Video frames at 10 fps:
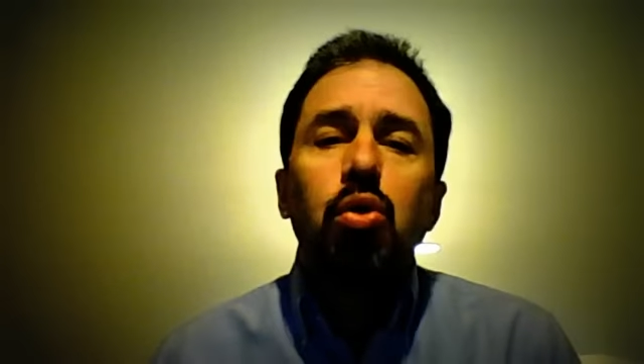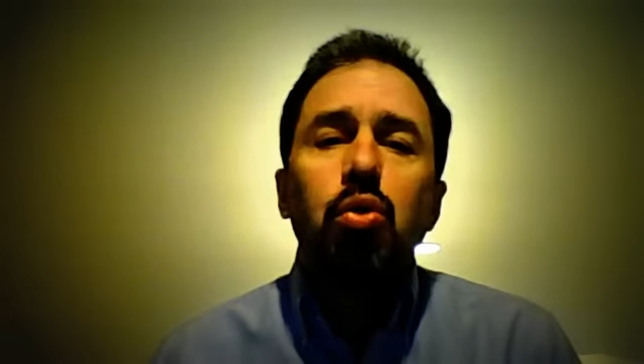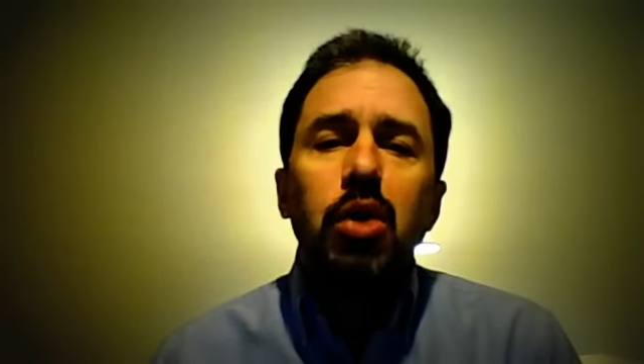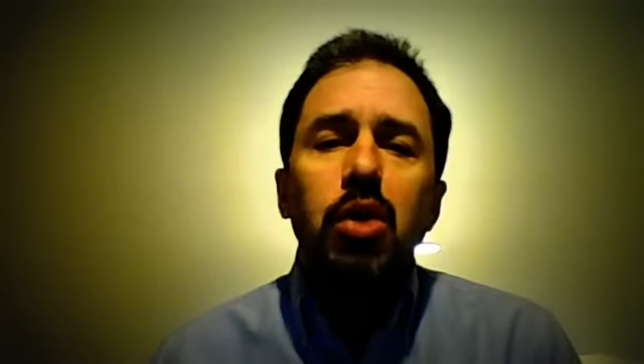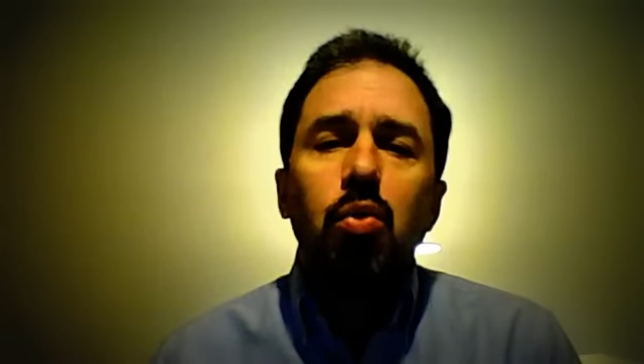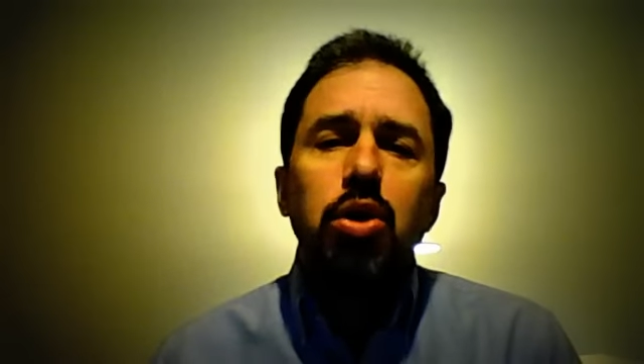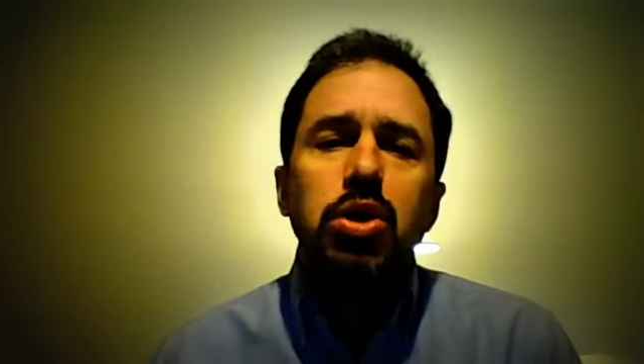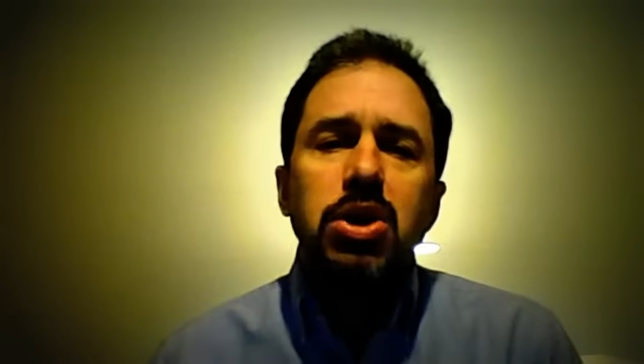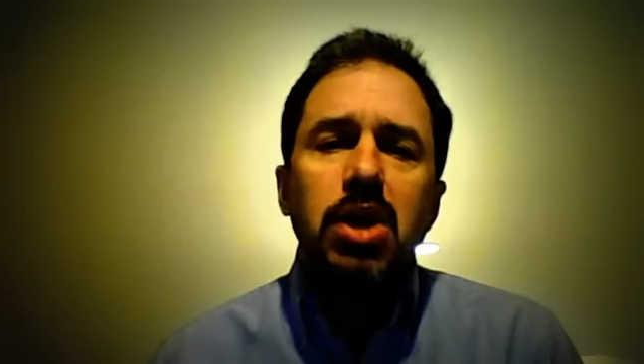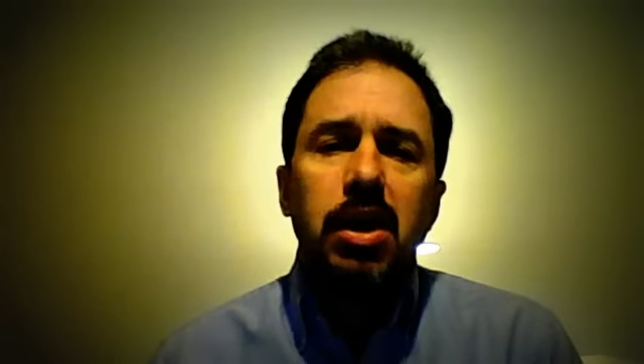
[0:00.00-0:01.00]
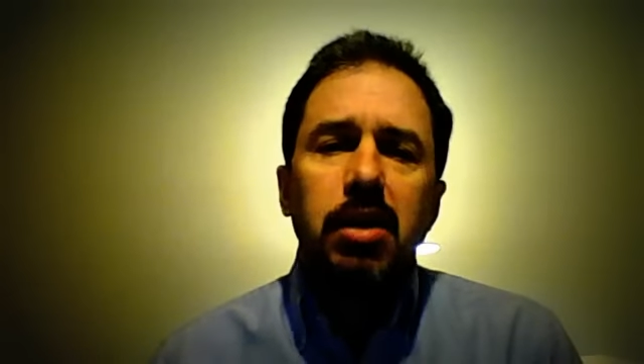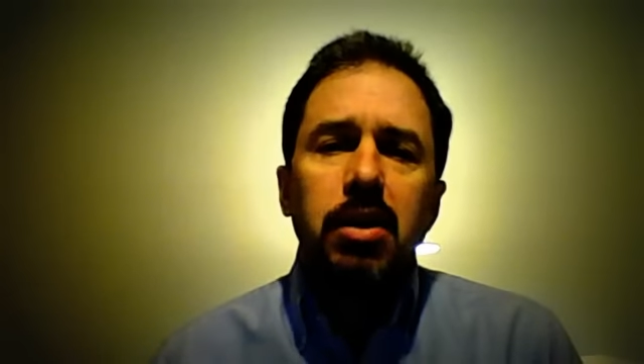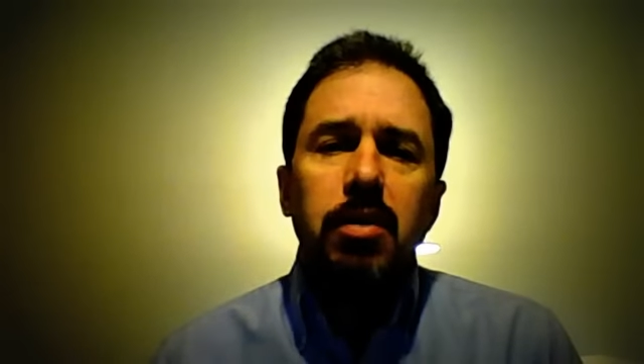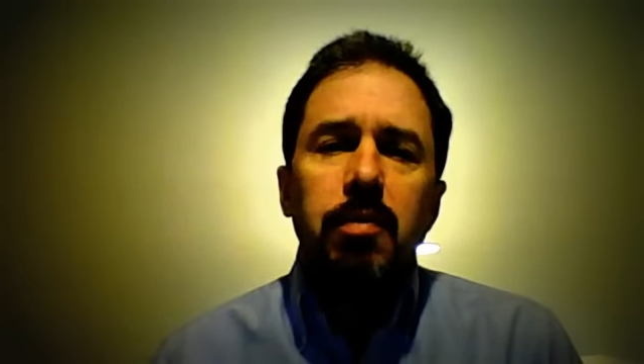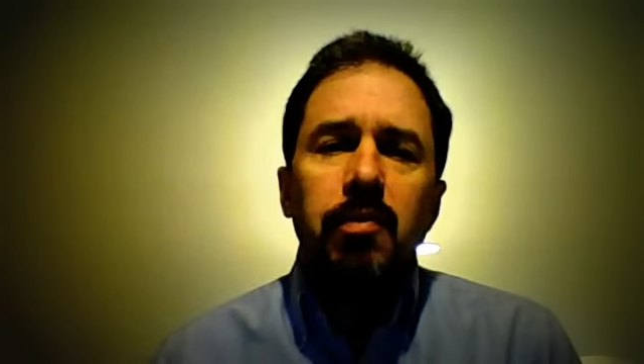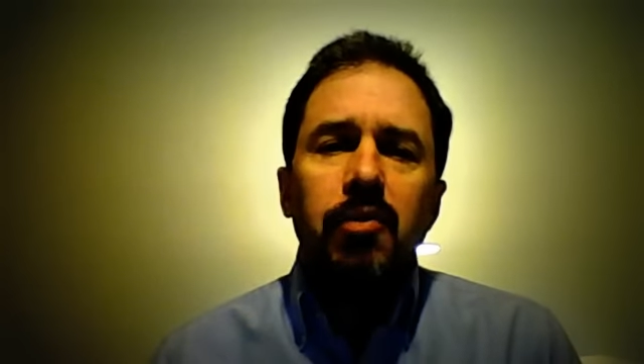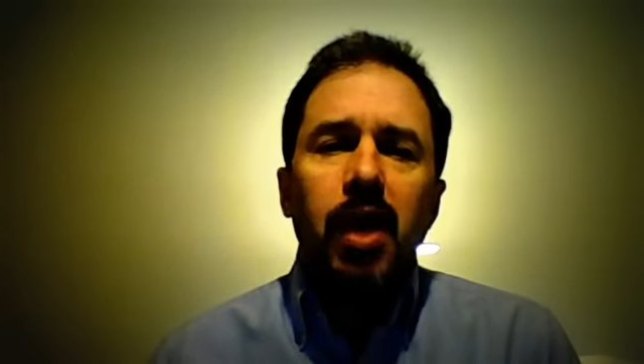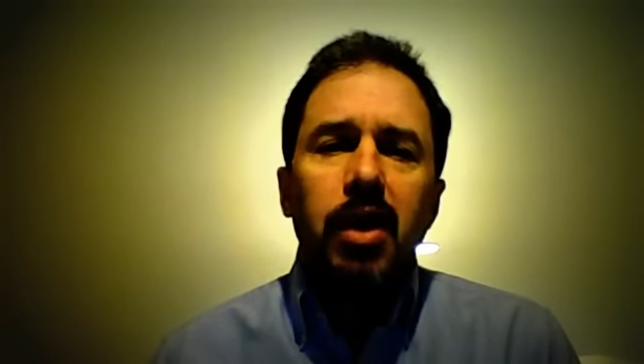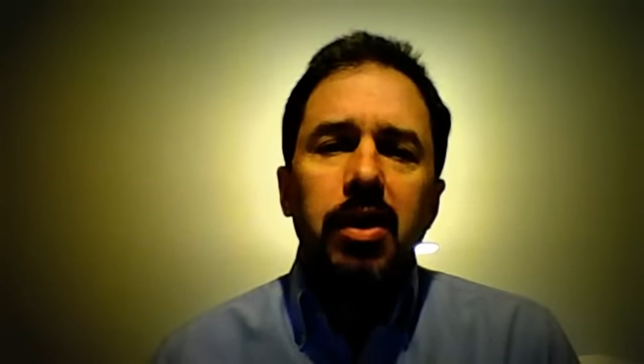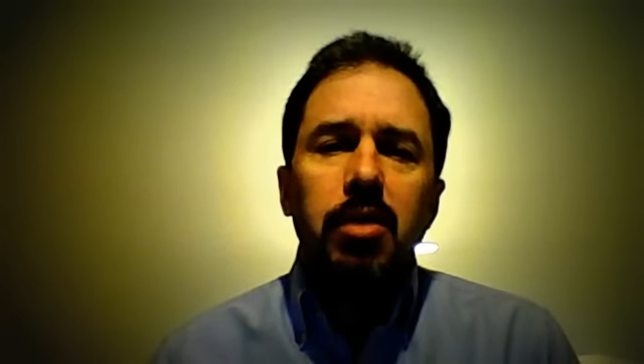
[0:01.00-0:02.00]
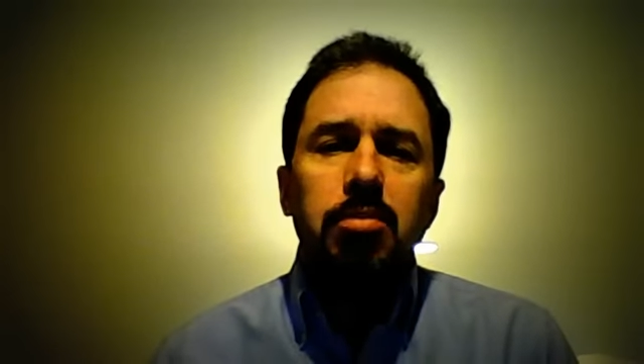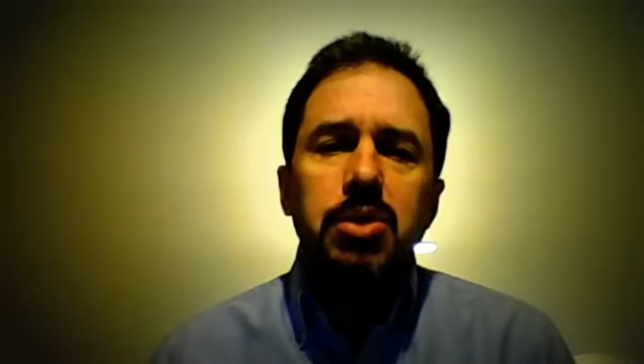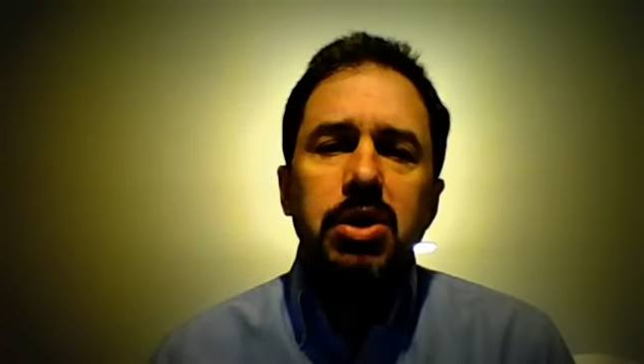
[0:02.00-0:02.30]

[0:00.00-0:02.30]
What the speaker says: Greek word study volume